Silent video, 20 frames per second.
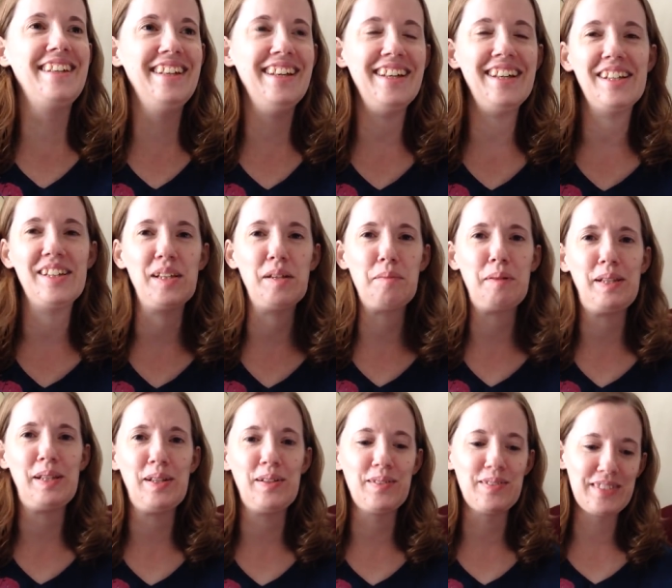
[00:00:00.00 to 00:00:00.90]
a little
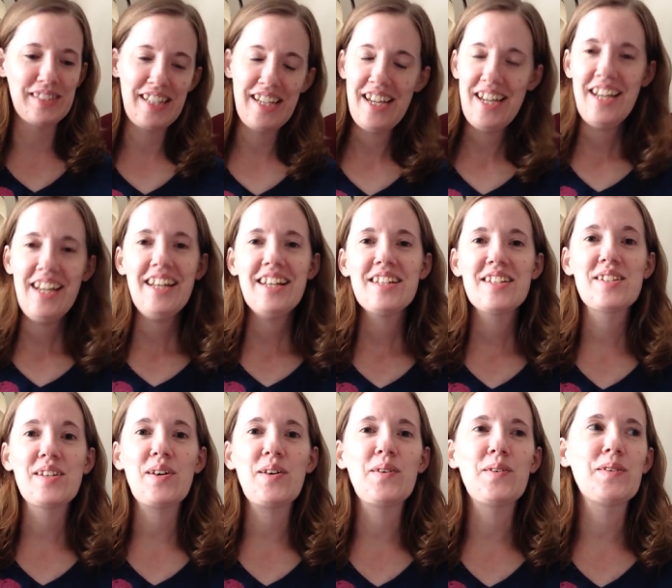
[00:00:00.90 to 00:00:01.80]
bit low.
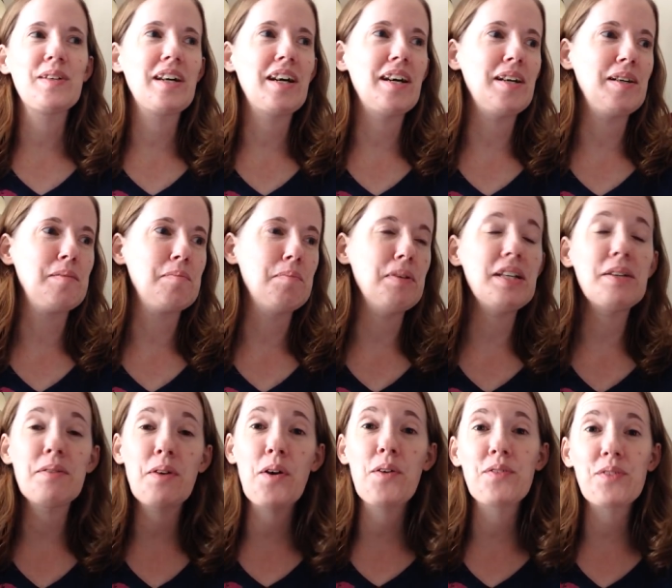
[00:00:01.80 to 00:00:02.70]
So, um, but
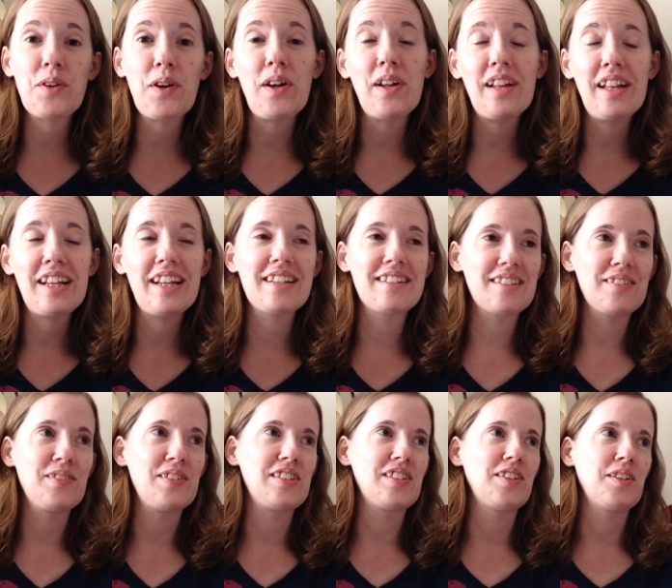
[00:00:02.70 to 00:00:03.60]
it, overall, I guess
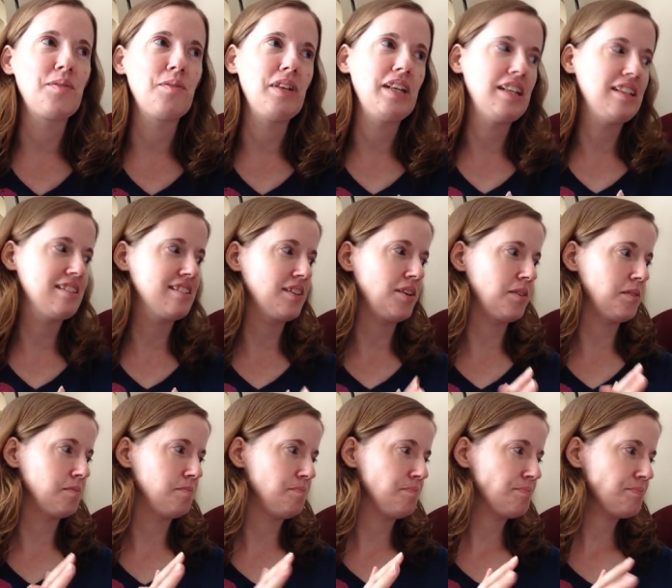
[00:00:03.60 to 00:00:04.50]
it was a good week.
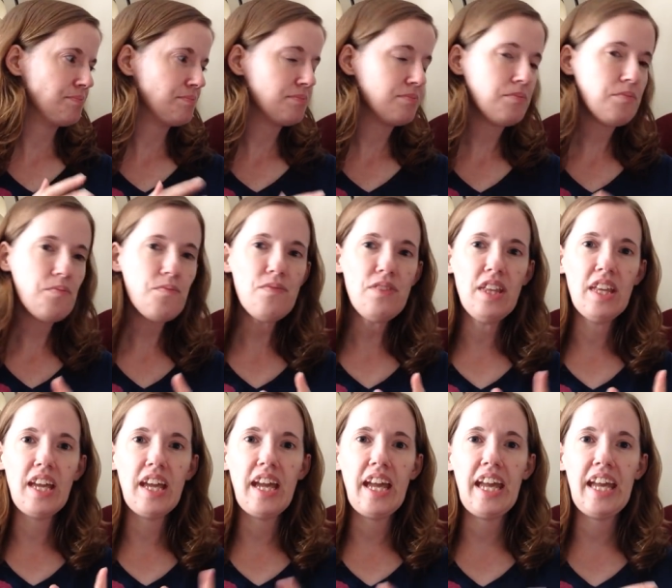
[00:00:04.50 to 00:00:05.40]
So,
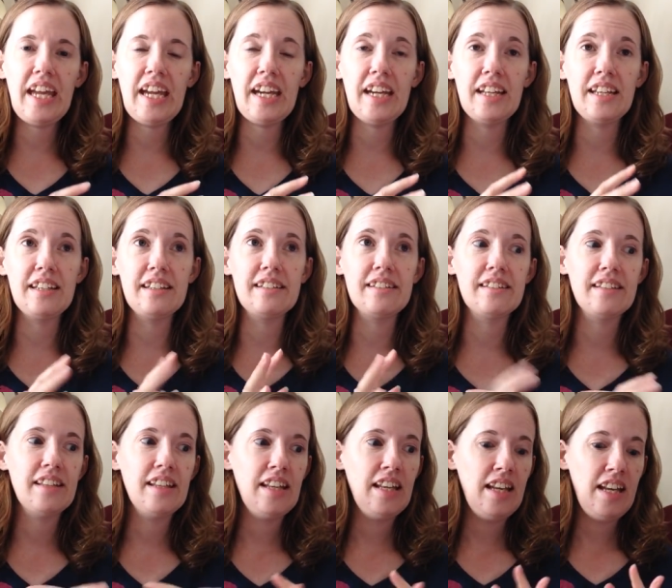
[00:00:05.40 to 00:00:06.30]
and
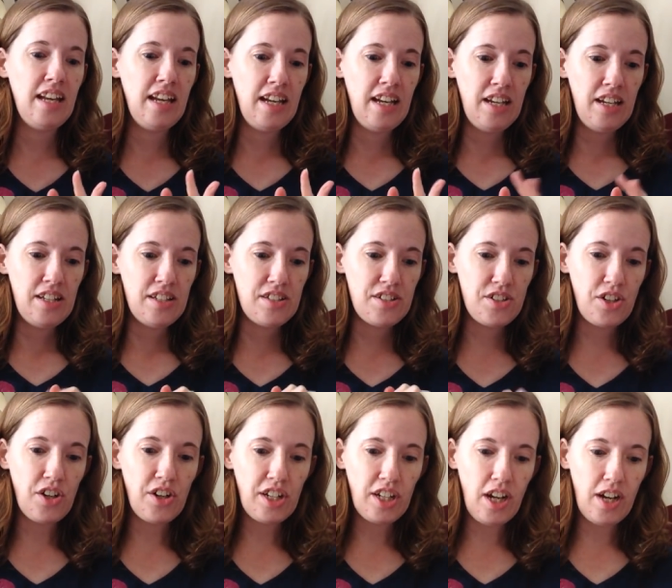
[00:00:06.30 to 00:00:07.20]

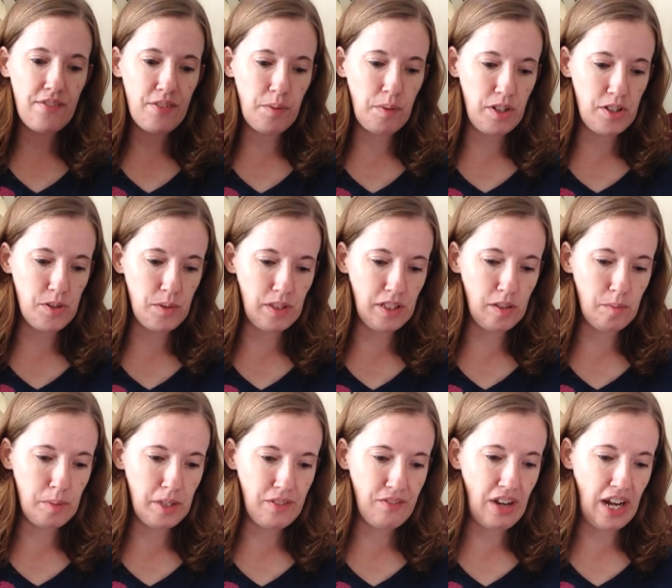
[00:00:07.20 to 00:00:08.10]
starting off, I want to do a
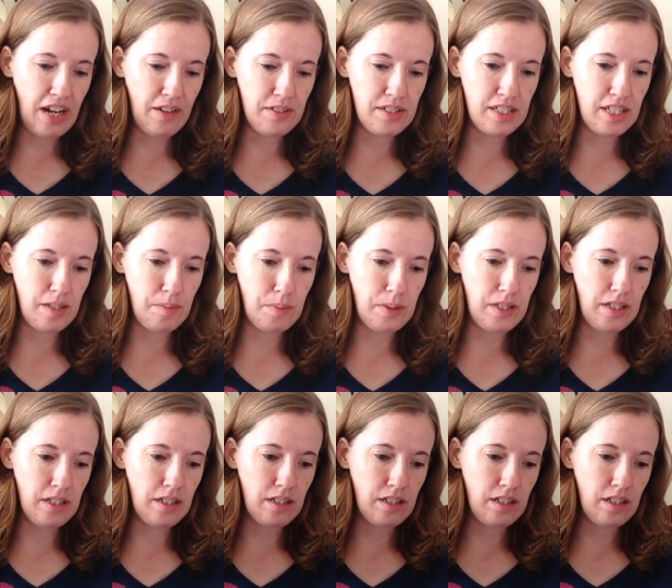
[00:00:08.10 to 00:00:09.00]
little bit of
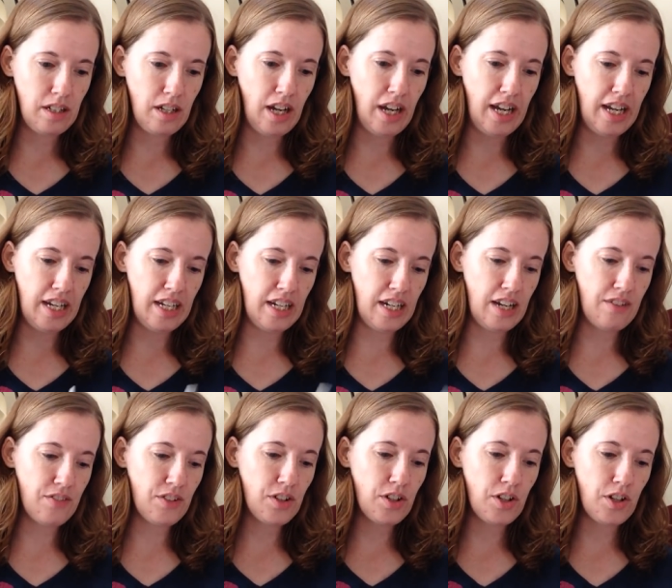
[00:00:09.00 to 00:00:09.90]
housekeeping. I
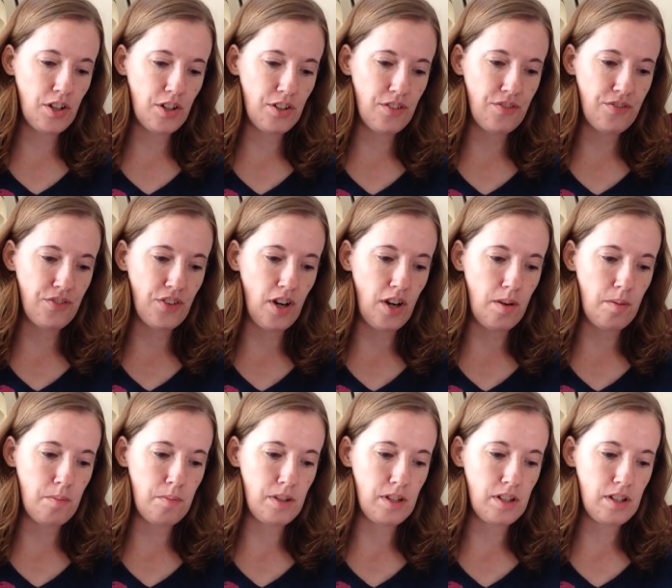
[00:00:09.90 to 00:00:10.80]
never heard
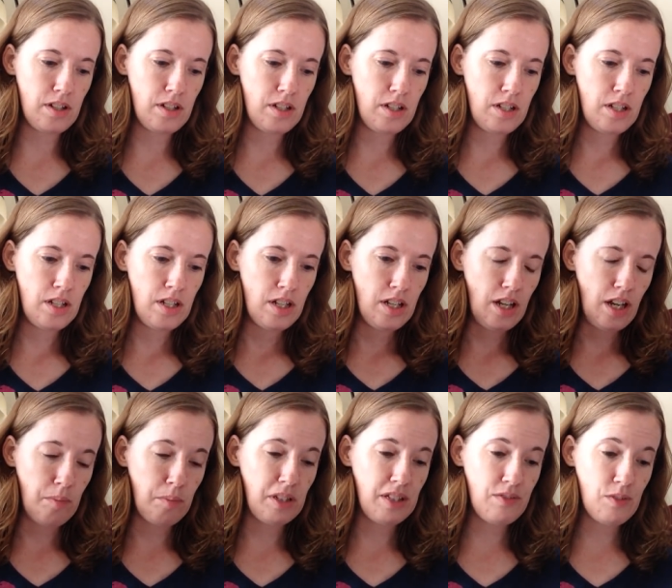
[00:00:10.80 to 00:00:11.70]
from,
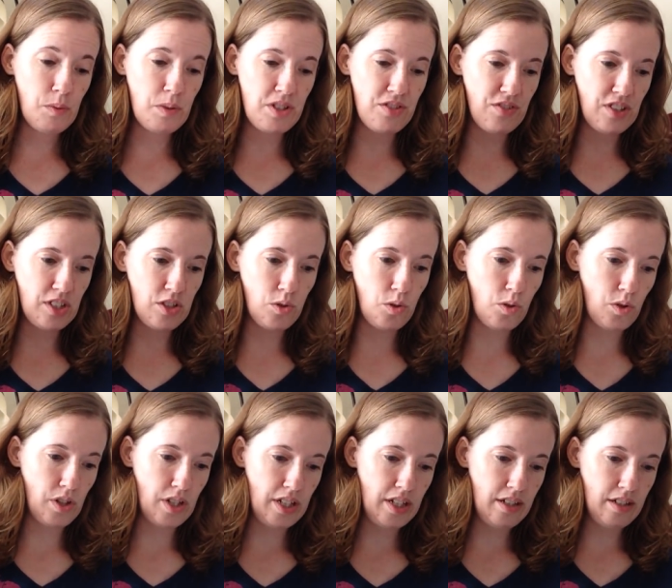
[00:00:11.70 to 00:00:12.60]
I believe it was
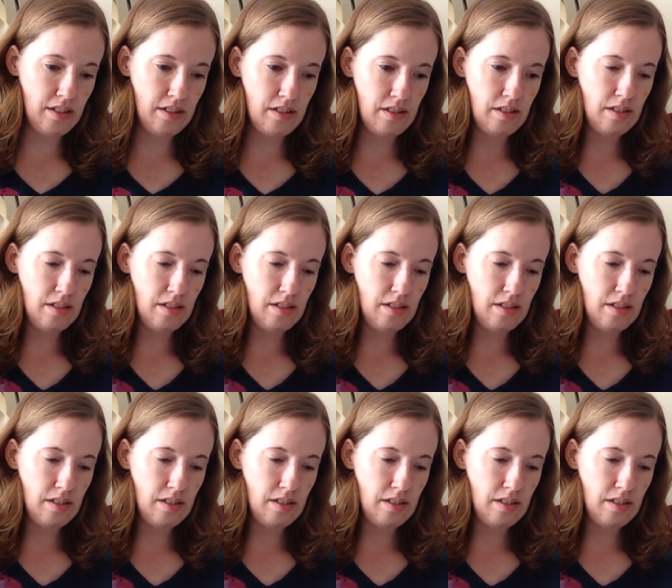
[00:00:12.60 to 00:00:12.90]
Victoria